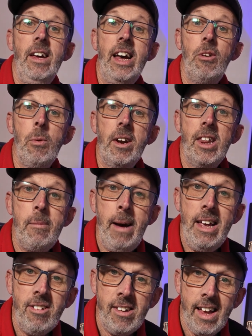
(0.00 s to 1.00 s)
It's one of the
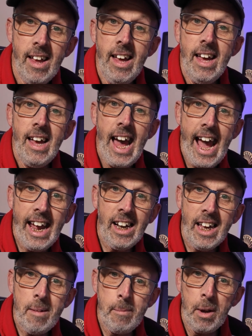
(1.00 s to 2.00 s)
best
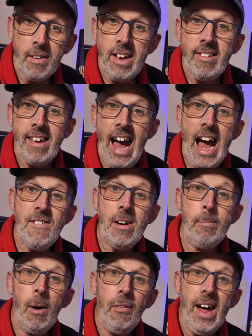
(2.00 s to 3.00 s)
alien movies
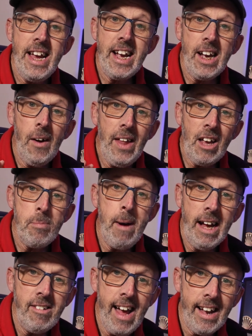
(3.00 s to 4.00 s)
ever. But there you go. That's
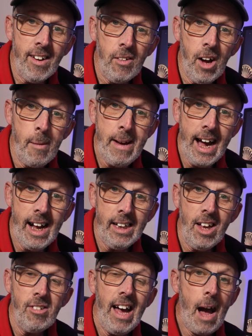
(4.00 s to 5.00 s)
my take on Comet
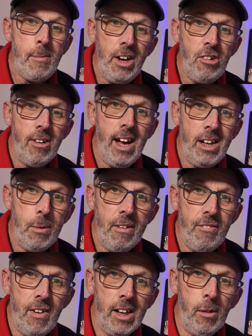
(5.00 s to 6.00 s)
Atlas. I'm going to try and do
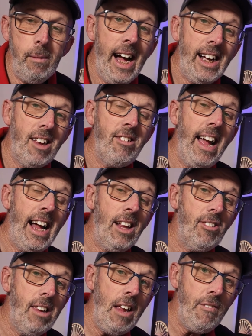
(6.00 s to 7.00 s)
a follow-up. Like I say,
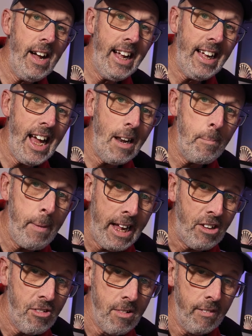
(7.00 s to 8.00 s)
I'll see if I can get a
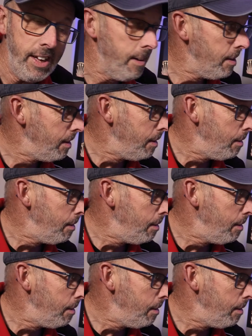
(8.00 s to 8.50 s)
picture of it.